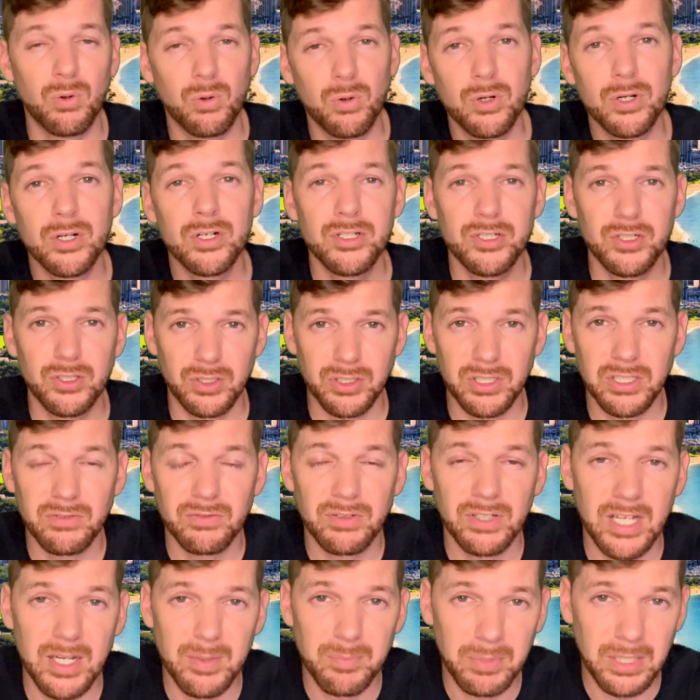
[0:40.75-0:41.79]
or you're looking
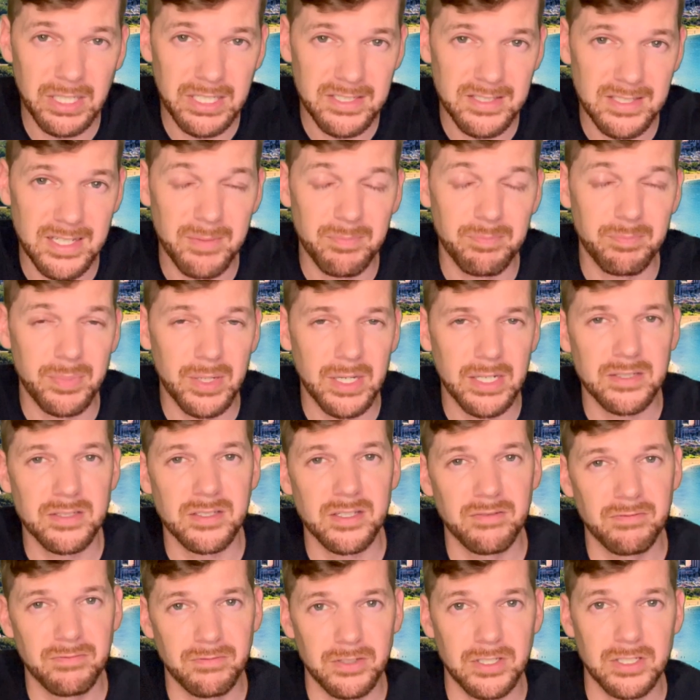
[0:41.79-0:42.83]
for that place that best
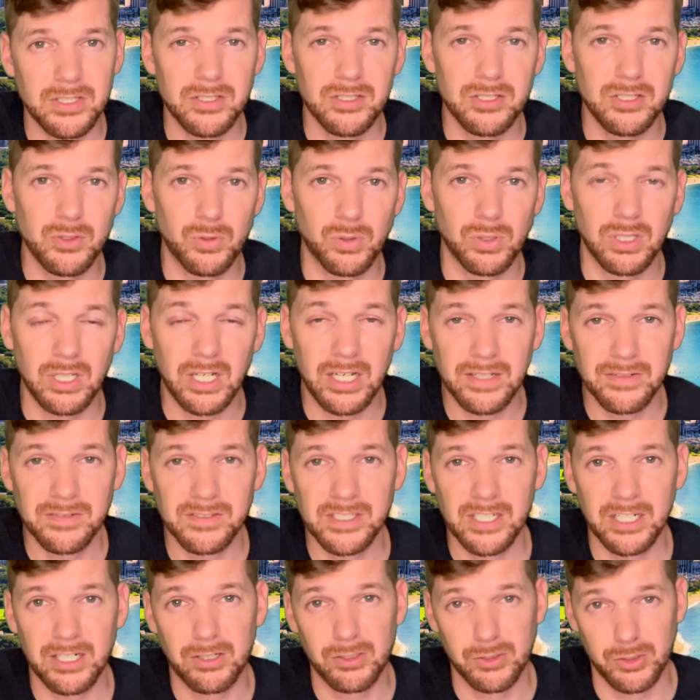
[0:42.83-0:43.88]
fits your
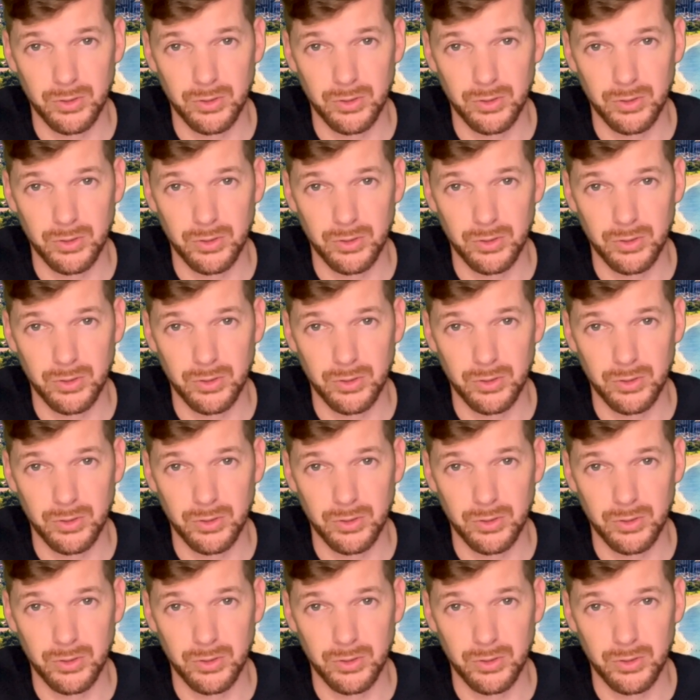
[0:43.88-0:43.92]
lifestyle,